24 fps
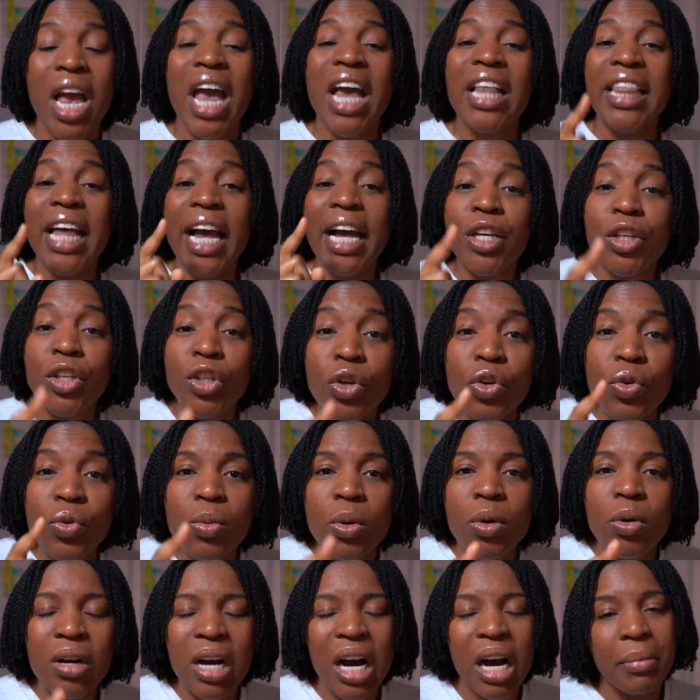that you
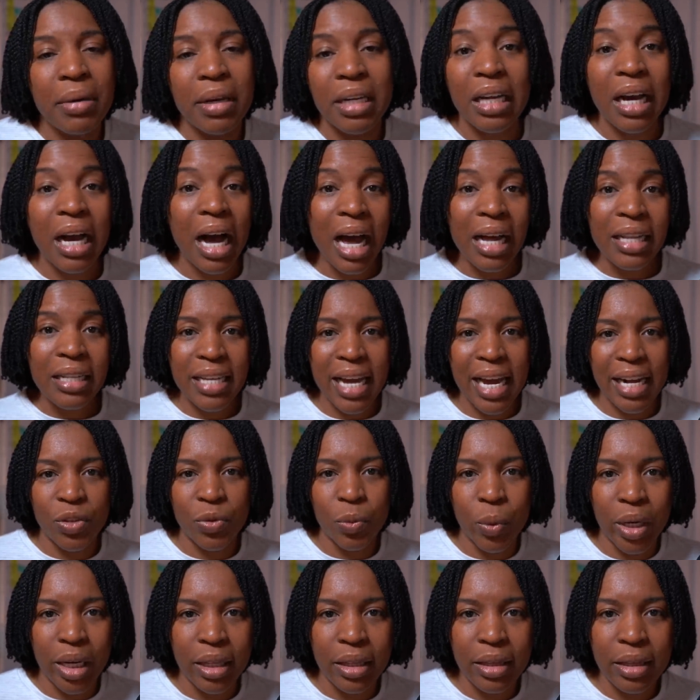will come in contact
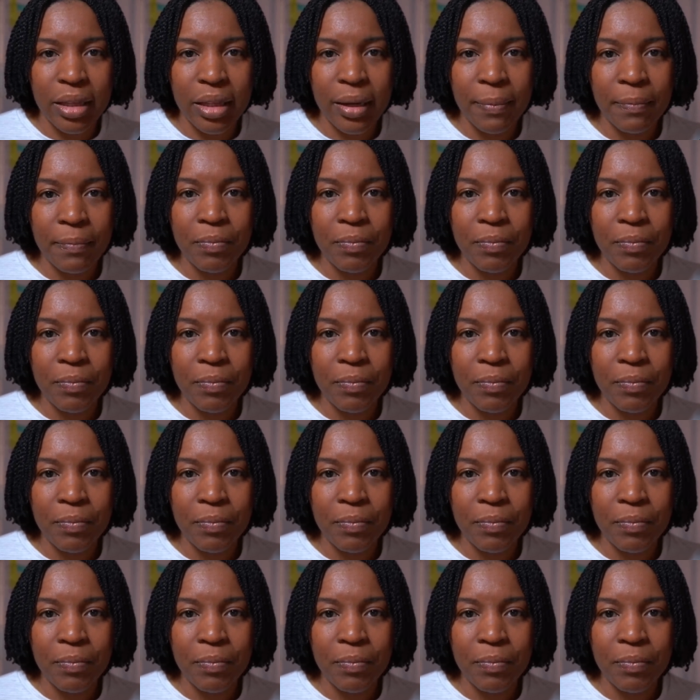with.